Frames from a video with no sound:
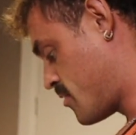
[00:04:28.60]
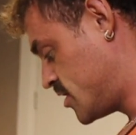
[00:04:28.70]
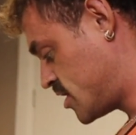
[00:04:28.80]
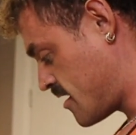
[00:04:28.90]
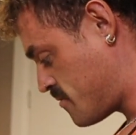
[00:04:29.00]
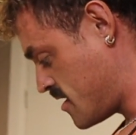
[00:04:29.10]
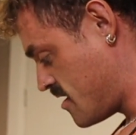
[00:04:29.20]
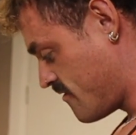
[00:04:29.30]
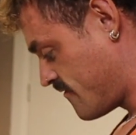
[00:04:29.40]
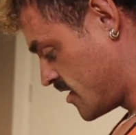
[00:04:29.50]
by
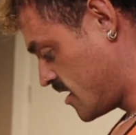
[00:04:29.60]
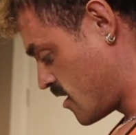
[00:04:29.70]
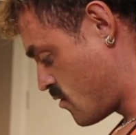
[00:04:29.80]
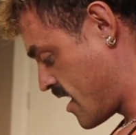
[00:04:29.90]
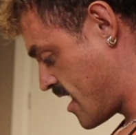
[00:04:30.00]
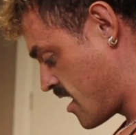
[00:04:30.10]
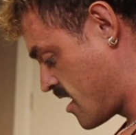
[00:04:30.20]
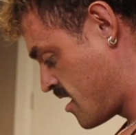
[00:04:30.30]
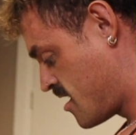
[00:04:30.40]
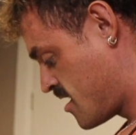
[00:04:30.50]
JP Vanilla Whey
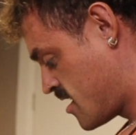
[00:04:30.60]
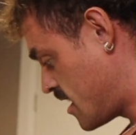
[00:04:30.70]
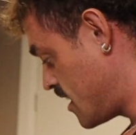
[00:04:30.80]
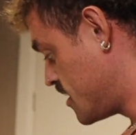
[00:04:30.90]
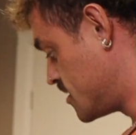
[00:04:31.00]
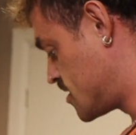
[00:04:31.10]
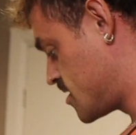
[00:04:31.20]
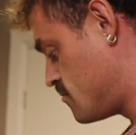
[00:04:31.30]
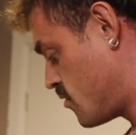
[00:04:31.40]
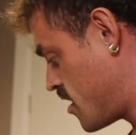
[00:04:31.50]
is,
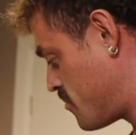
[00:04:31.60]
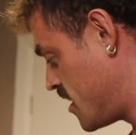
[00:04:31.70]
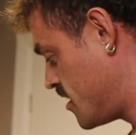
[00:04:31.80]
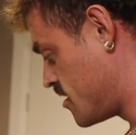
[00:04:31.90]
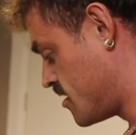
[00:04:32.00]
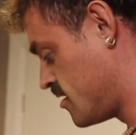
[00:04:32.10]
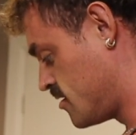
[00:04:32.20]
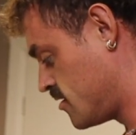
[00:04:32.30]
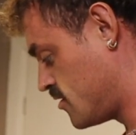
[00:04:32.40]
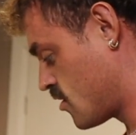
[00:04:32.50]
in my opinion,
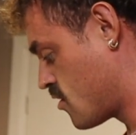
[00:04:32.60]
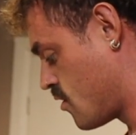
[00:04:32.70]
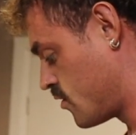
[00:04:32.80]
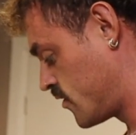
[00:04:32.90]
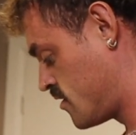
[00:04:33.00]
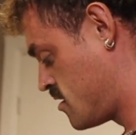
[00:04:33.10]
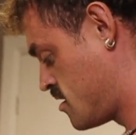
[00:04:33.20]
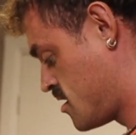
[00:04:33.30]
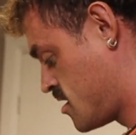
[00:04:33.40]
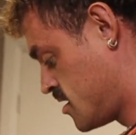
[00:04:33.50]
the GOAT.
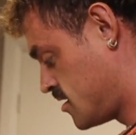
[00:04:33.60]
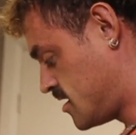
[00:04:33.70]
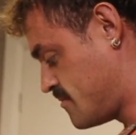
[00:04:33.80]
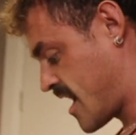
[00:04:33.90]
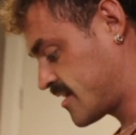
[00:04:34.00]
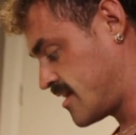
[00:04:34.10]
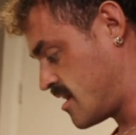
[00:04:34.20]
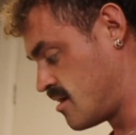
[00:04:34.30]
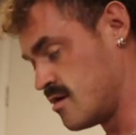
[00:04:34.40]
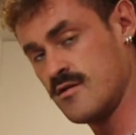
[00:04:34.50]
DMAC
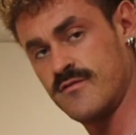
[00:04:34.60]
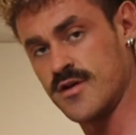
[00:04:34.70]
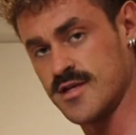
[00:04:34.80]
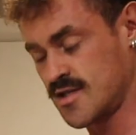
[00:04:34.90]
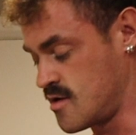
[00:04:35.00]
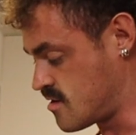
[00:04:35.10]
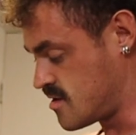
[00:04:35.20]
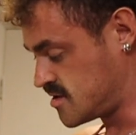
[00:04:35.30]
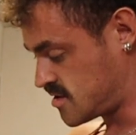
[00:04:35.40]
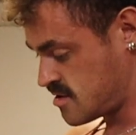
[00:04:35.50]
10 for
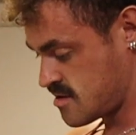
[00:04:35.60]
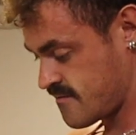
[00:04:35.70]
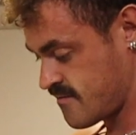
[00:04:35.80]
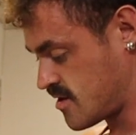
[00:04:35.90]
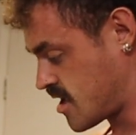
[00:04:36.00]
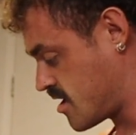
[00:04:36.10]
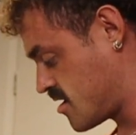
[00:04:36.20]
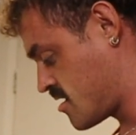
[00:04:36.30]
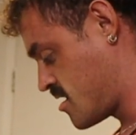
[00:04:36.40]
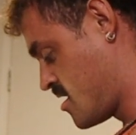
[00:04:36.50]
this one, guys.
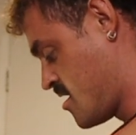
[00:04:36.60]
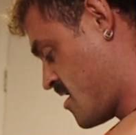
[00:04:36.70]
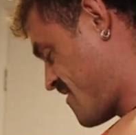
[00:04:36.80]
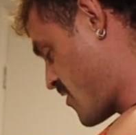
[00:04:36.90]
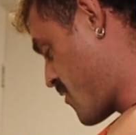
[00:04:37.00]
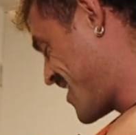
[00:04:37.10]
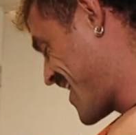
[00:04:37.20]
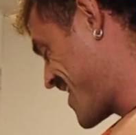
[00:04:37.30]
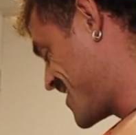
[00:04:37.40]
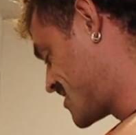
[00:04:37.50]
You want to
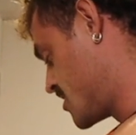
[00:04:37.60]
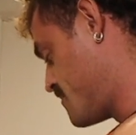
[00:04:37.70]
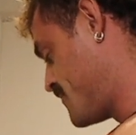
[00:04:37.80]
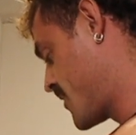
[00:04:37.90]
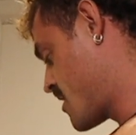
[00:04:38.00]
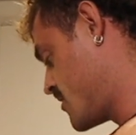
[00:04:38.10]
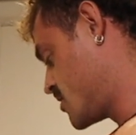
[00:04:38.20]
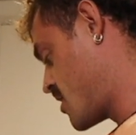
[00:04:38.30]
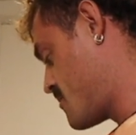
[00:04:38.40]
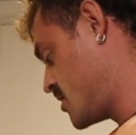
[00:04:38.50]
get you some on the
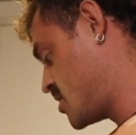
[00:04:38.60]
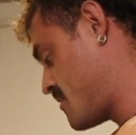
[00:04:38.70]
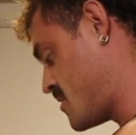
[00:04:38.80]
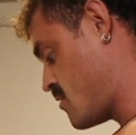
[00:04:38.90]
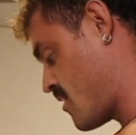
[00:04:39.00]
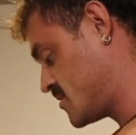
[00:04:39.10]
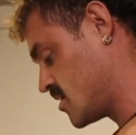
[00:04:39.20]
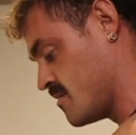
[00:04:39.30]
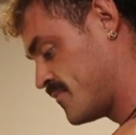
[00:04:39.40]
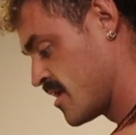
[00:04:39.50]
Trained by JP website.